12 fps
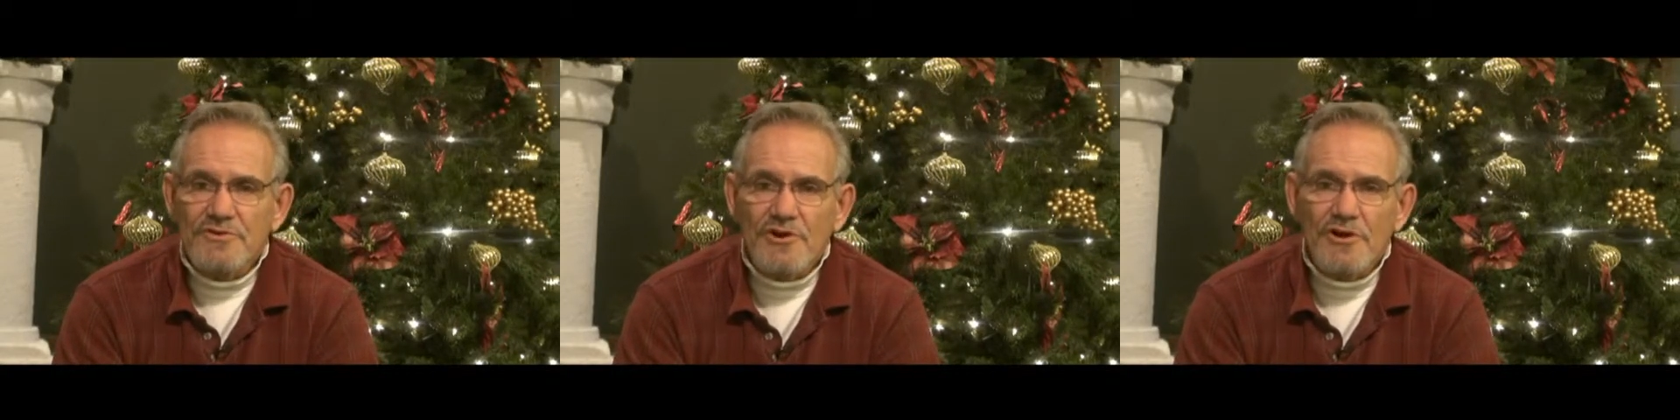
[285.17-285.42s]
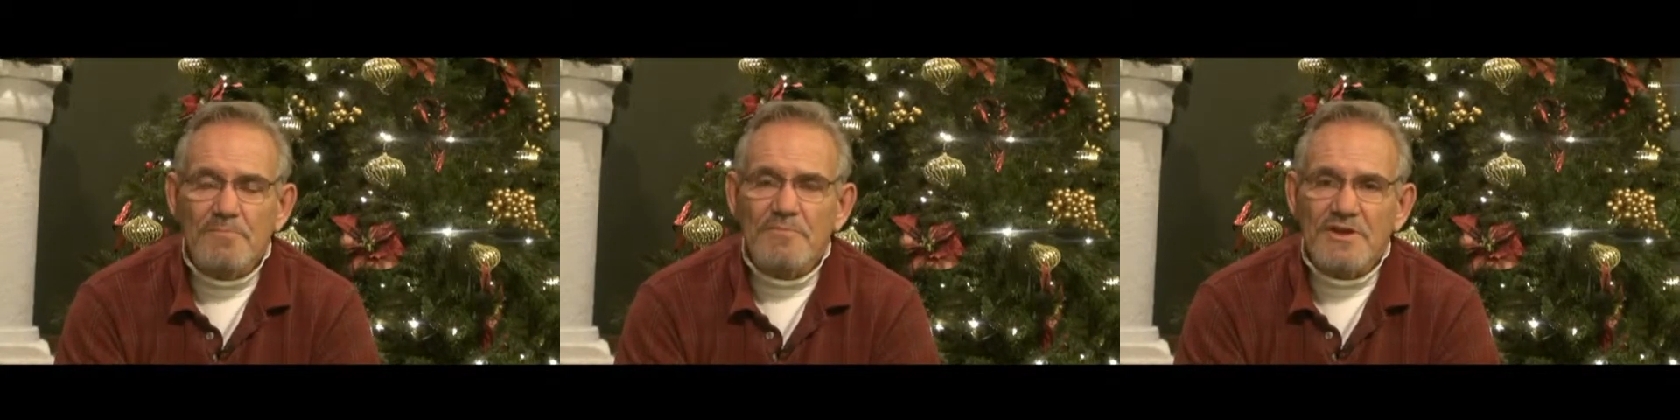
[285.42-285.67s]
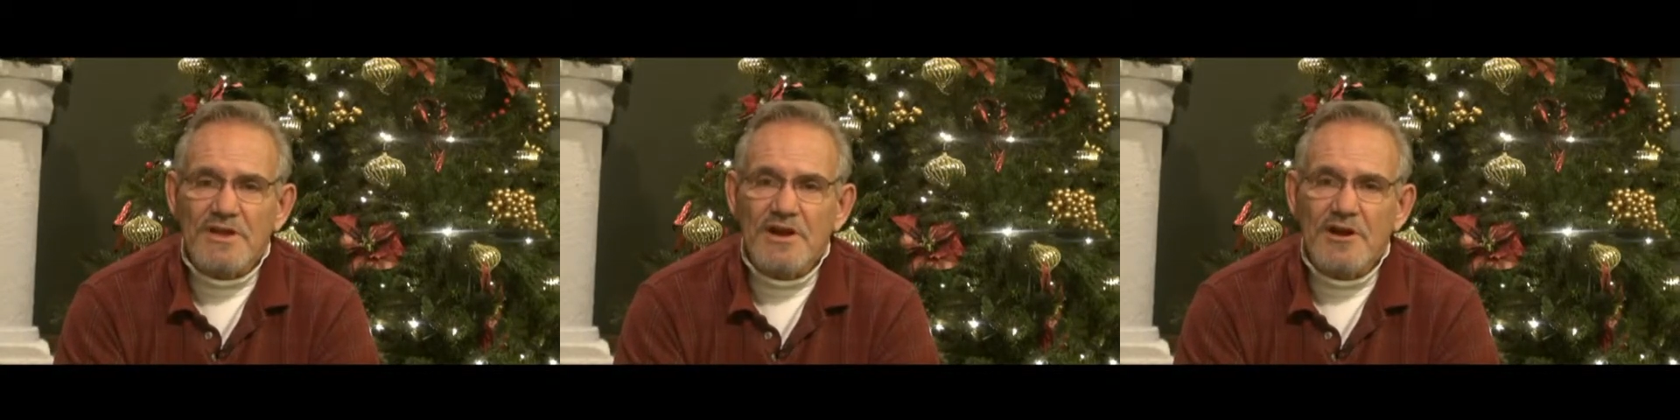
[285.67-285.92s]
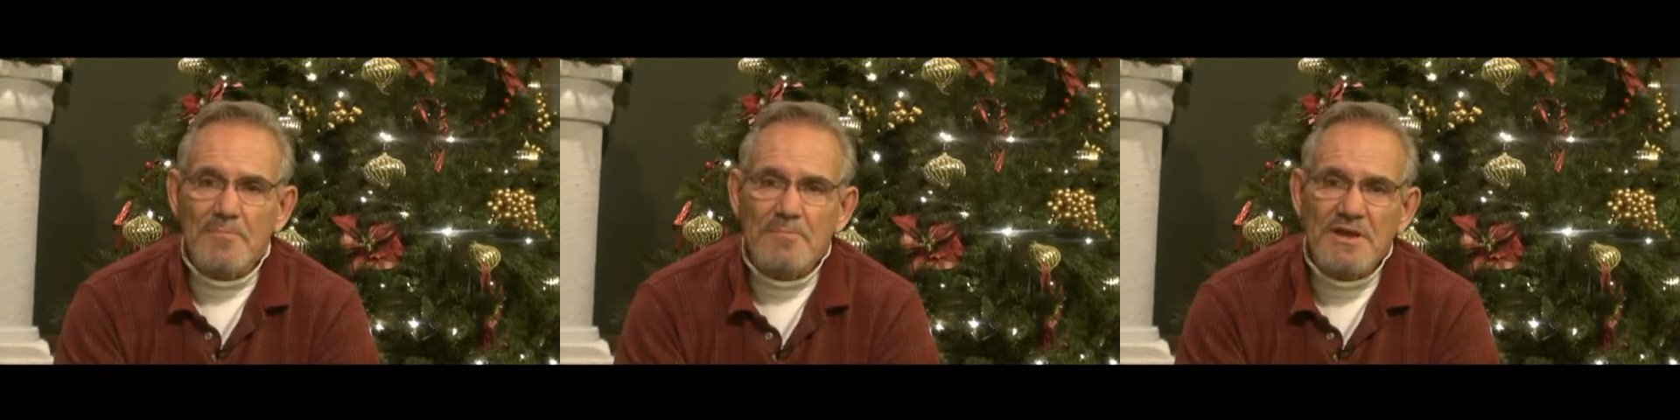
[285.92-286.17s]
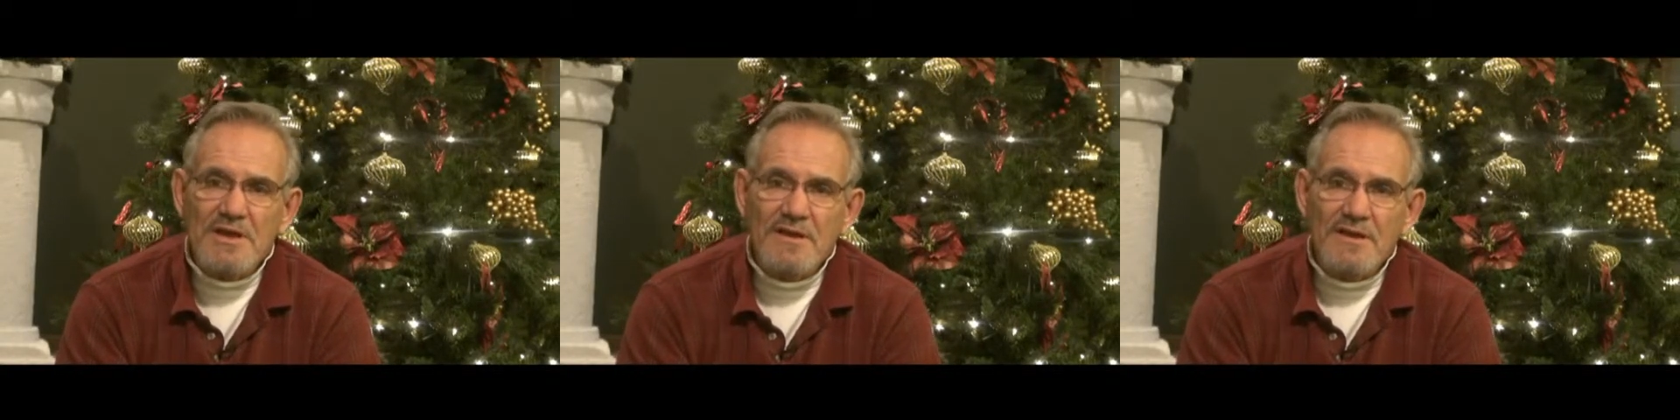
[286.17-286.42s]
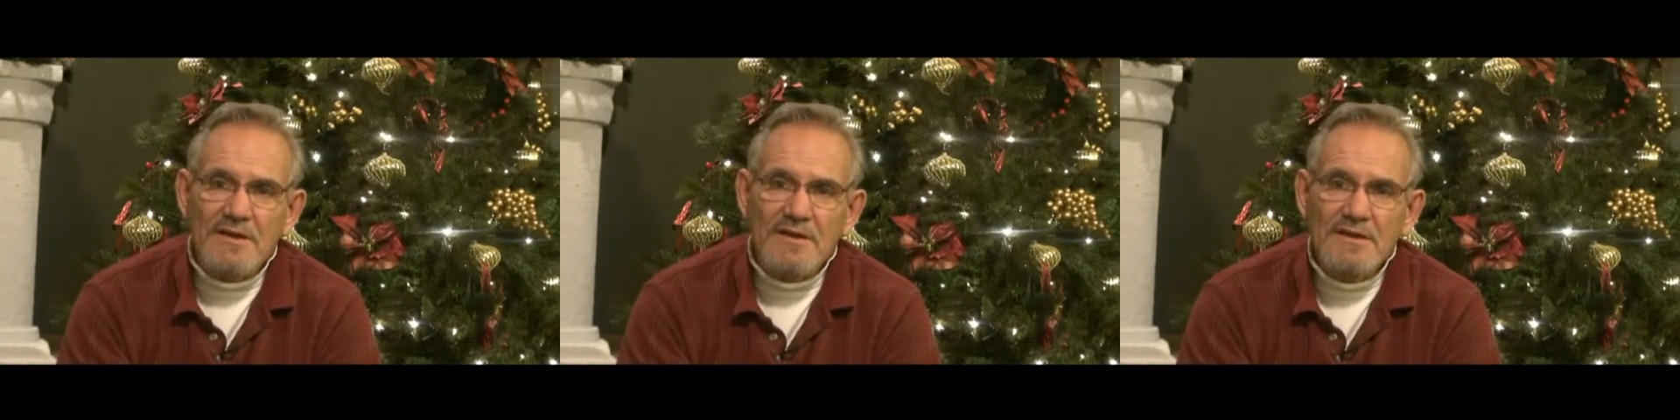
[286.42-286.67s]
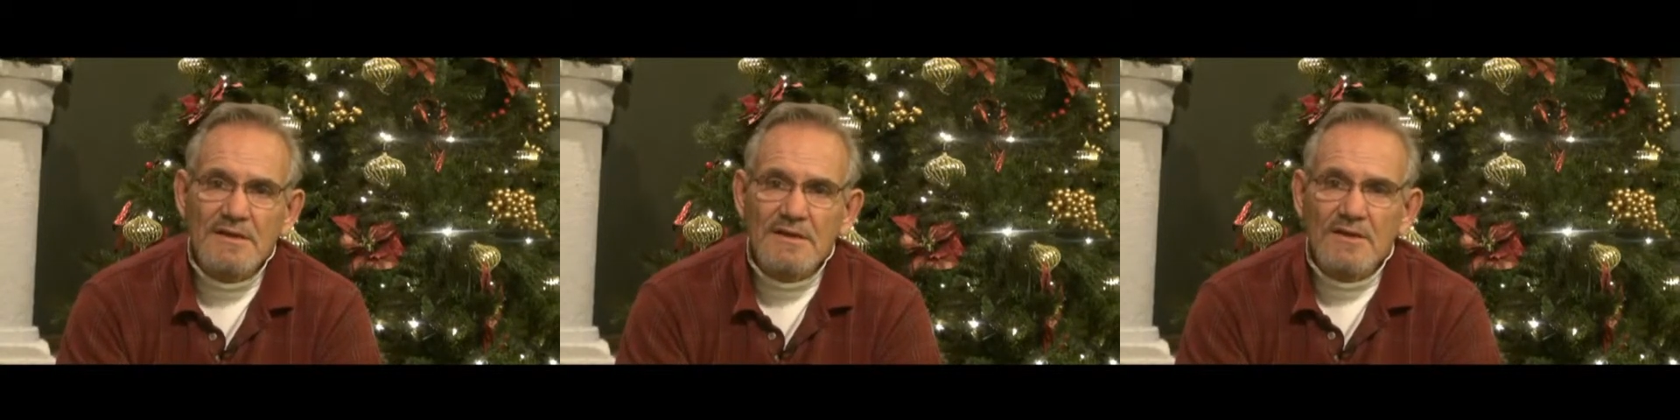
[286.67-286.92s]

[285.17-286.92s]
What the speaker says: Europe, the Caribbean, and